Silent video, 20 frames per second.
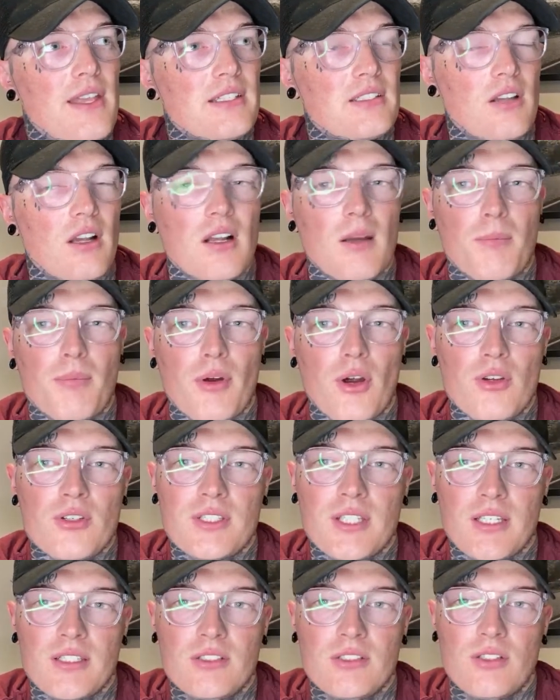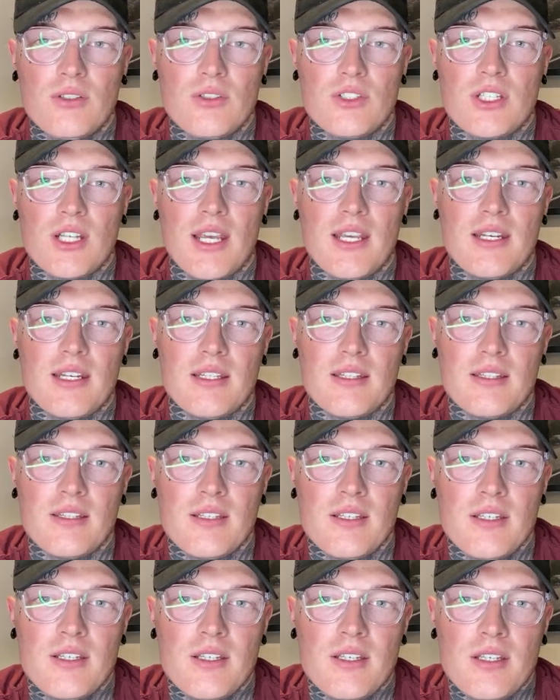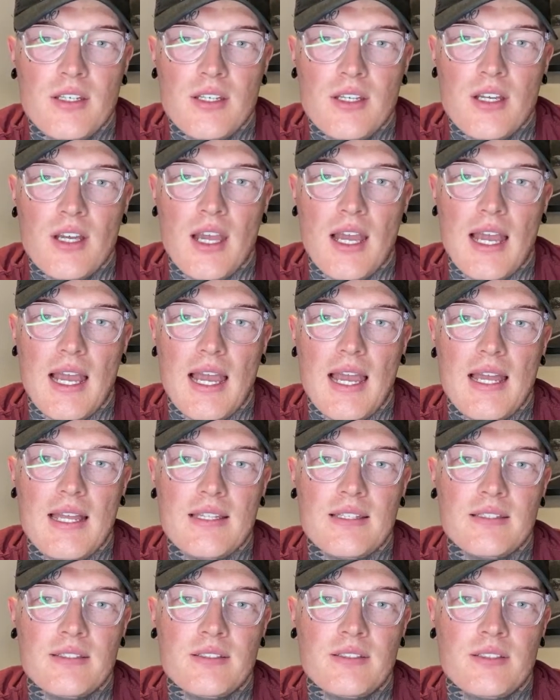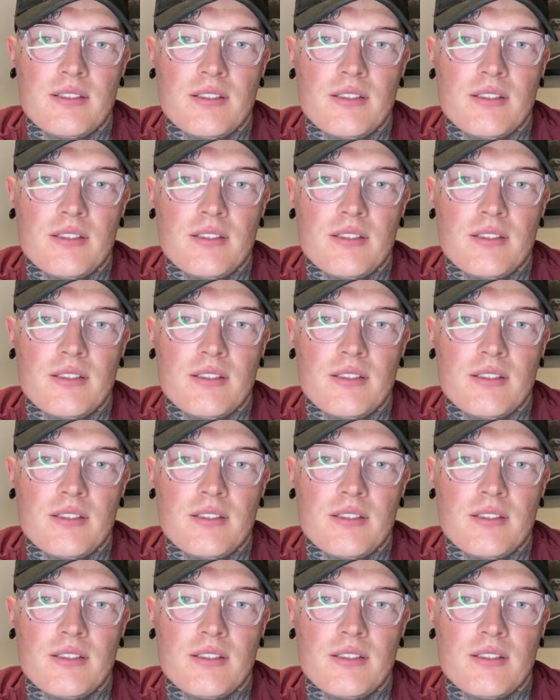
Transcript: like a process to shading. And